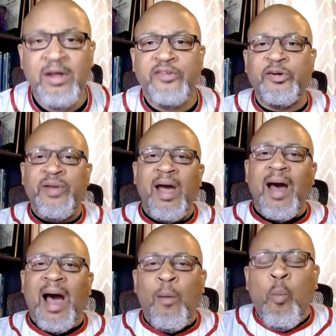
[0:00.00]
So now
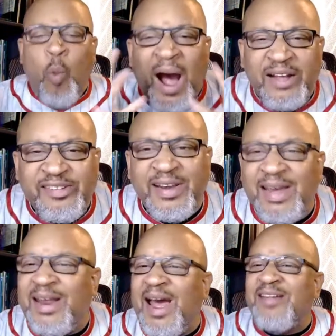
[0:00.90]
I'm watching
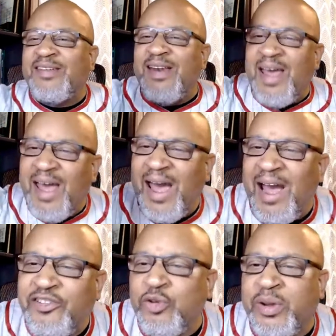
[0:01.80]
it as an
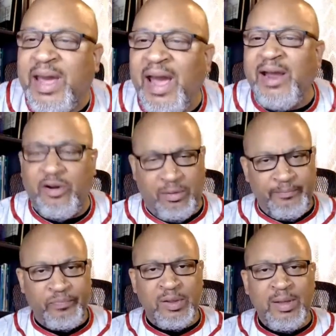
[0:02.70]
educator.
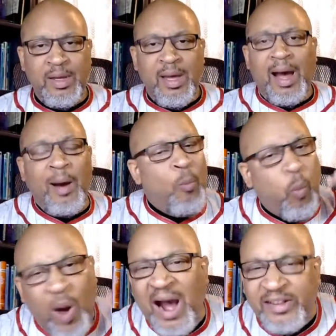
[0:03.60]
I'm
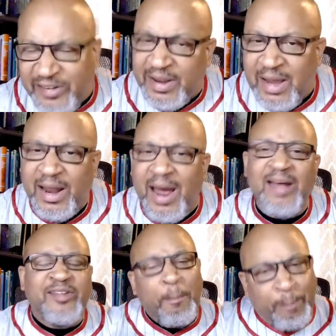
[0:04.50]
watching it
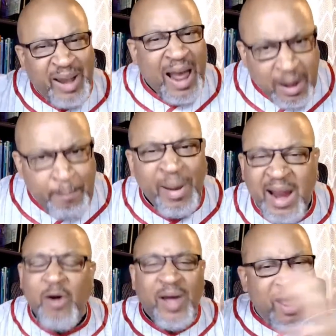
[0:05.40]
as a Black
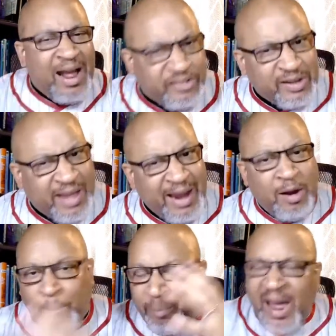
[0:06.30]
male educator,
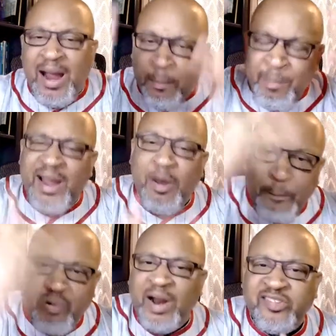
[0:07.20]
Black male
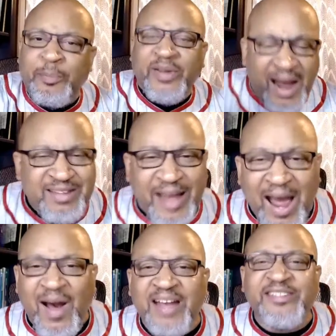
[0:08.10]
principal. That's how
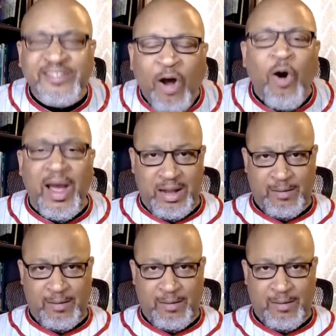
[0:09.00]
I saw it.